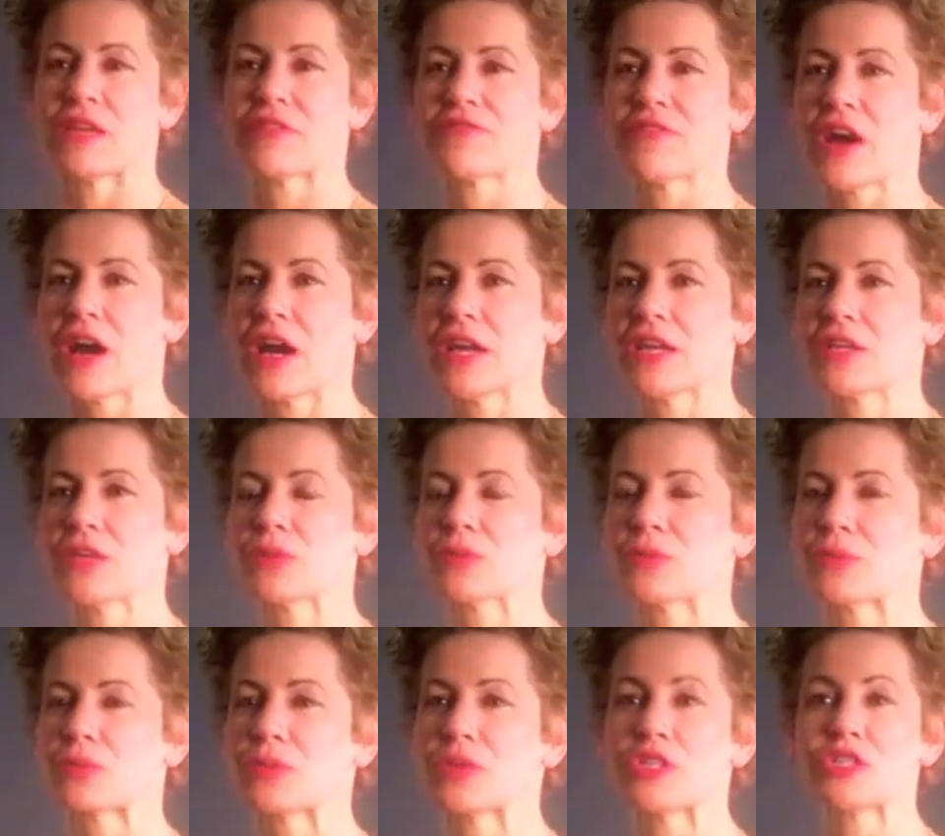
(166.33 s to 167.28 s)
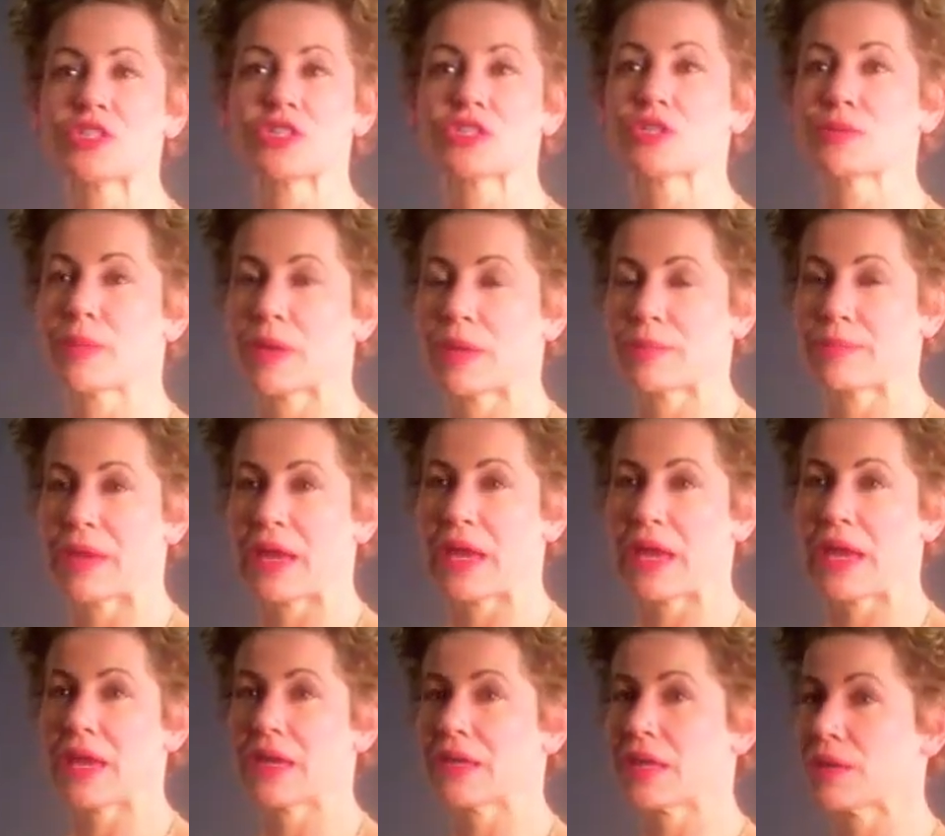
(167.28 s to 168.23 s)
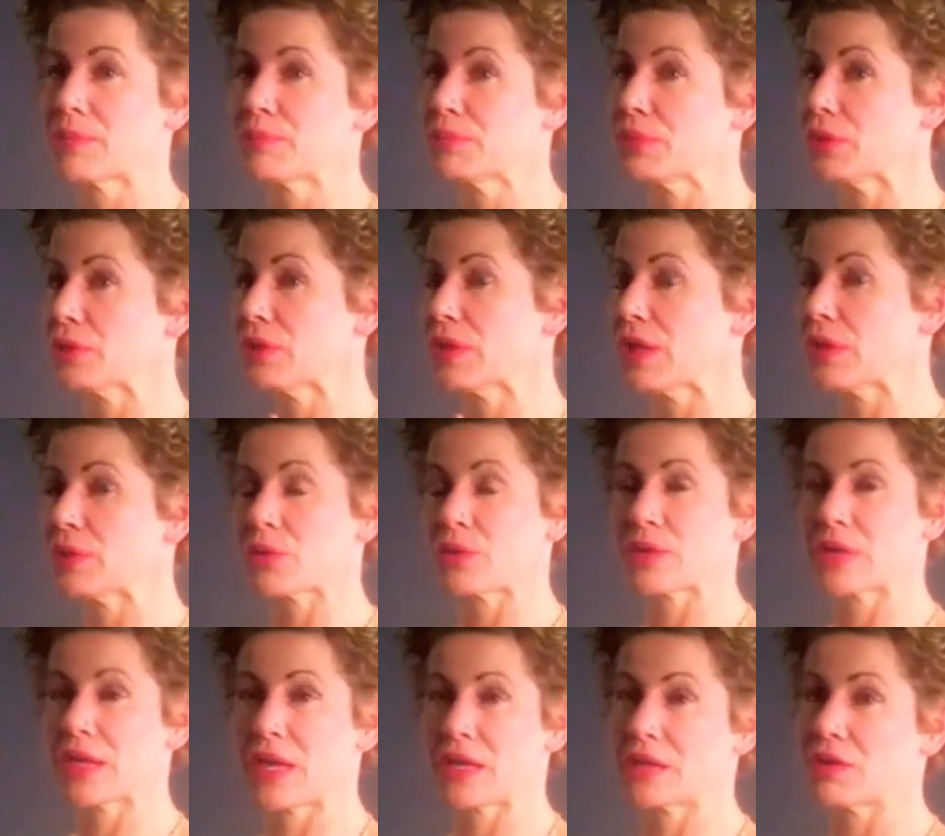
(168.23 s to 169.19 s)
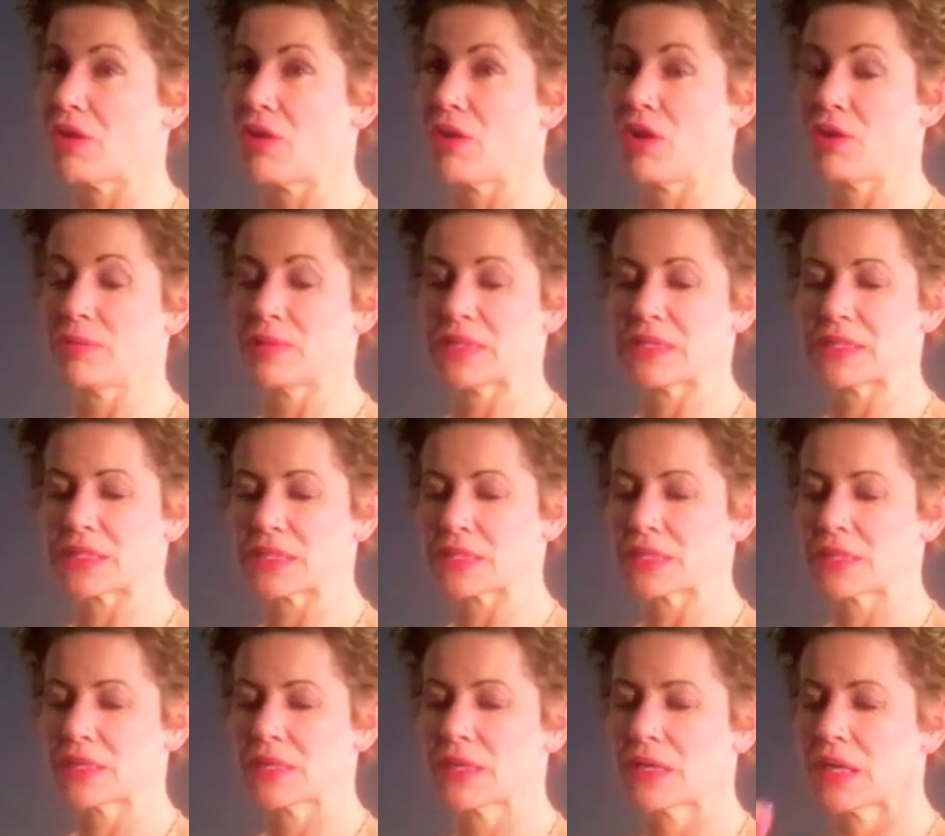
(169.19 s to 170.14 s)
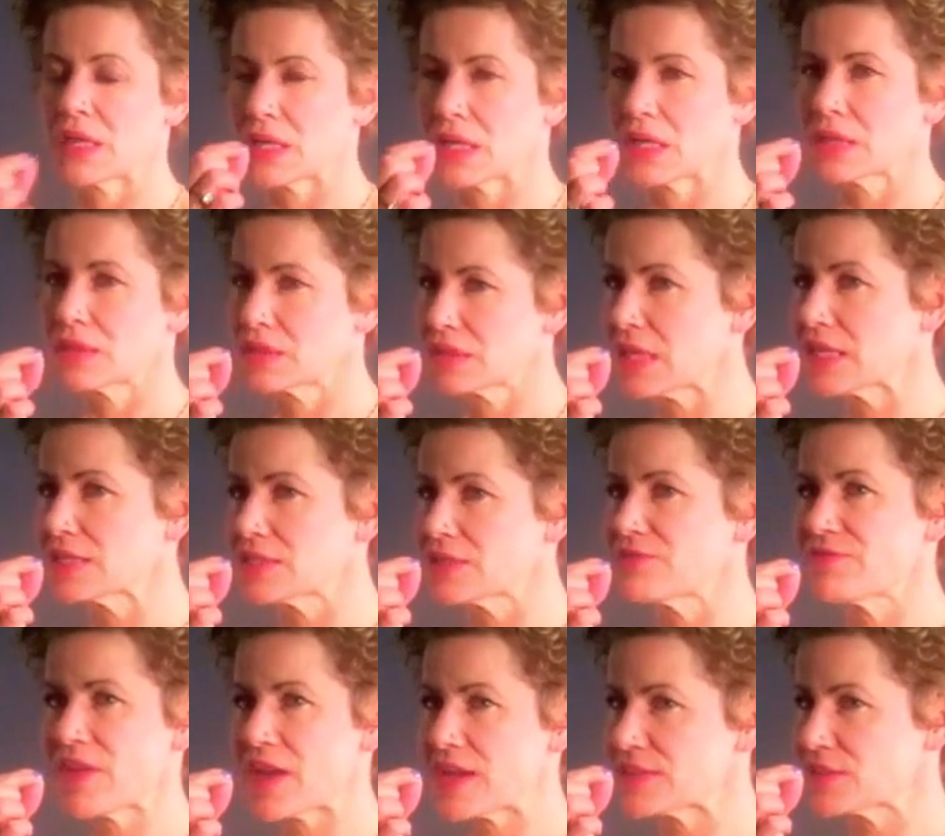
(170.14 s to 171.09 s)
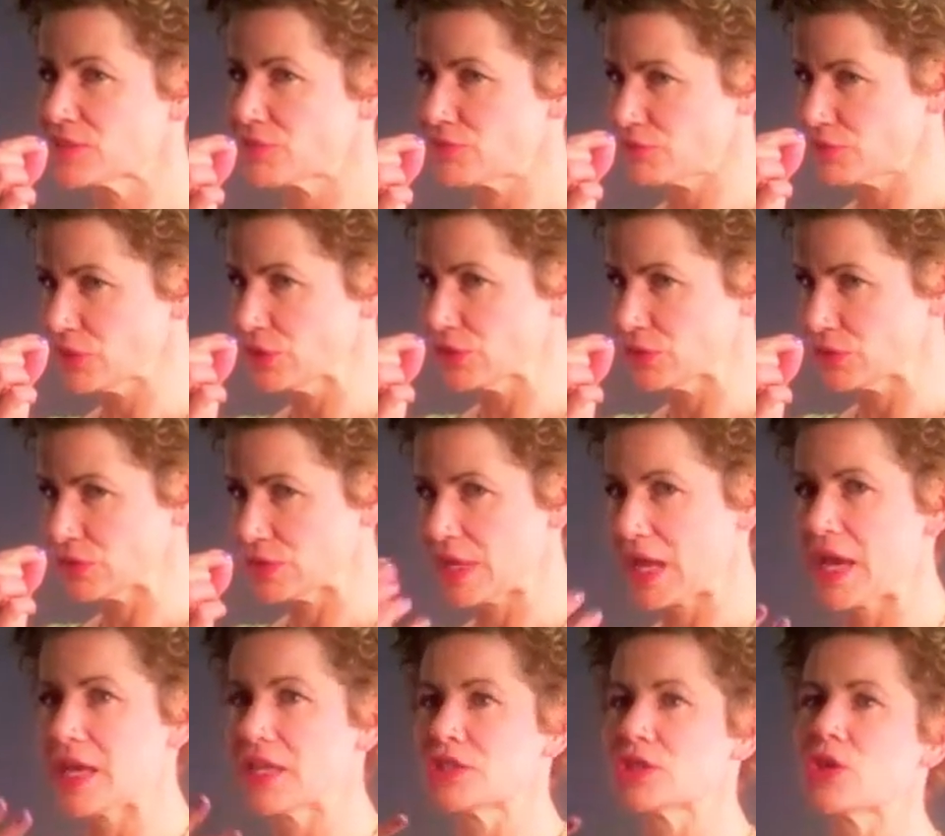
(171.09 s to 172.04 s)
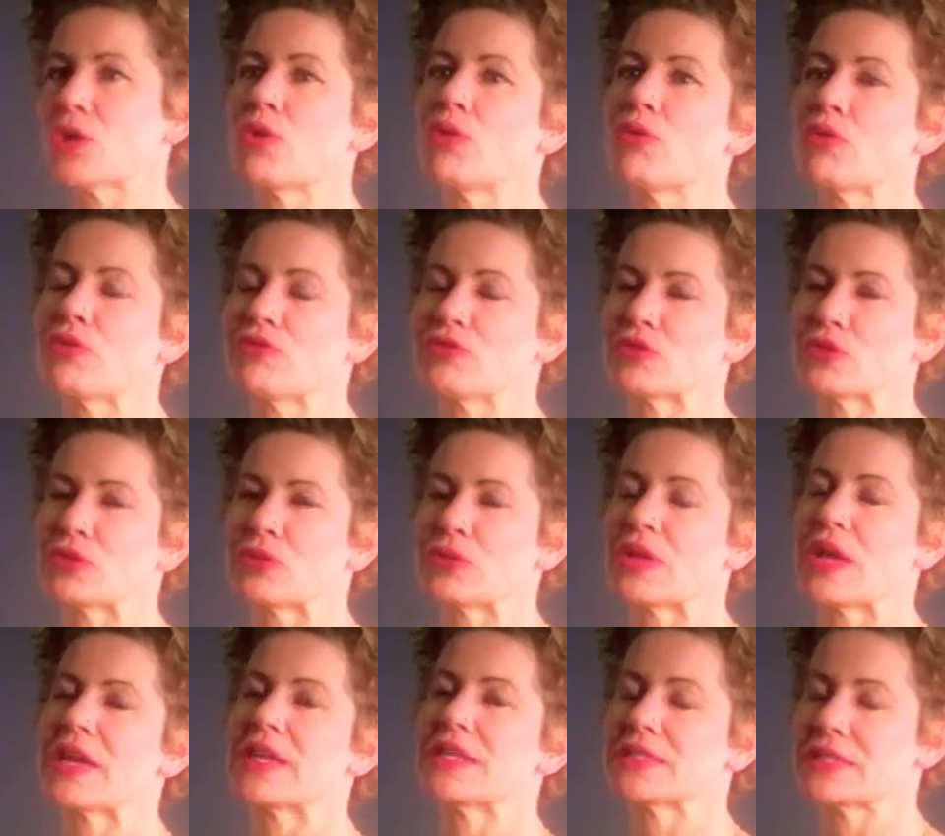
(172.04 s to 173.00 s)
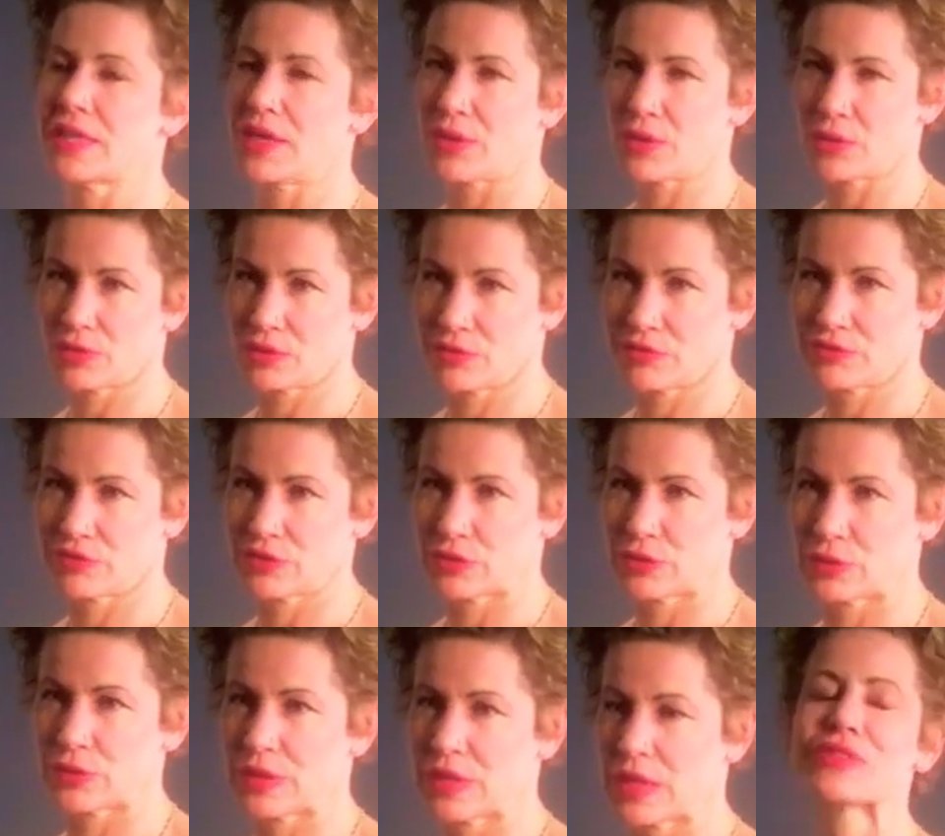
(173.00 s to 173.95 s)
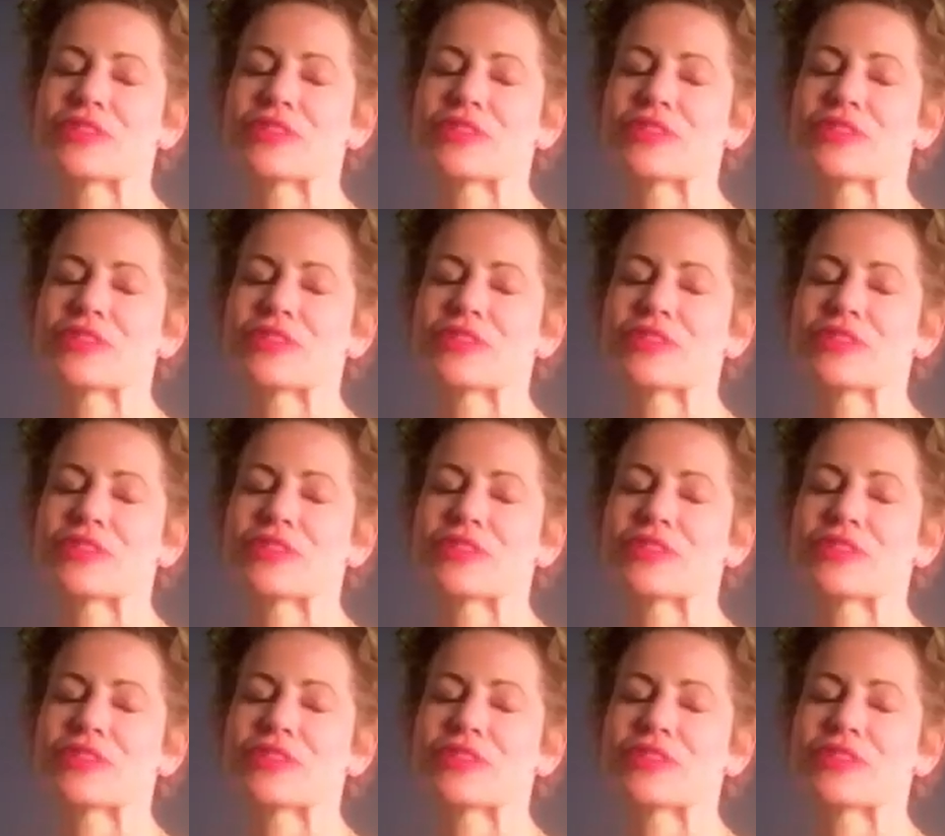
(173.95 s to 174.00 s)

If I can reach into my bag and pull out organic almonds, that's a fast food, and it's a whole food, and it's a healthy food.